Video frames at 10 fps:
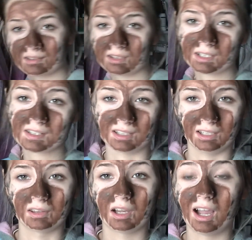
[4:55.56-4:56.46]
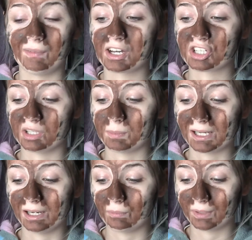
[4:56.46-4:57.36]
is a concealer that I've actually
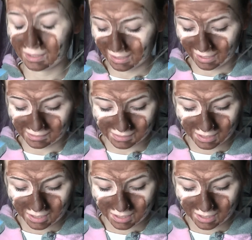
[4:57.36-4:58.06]
been loving and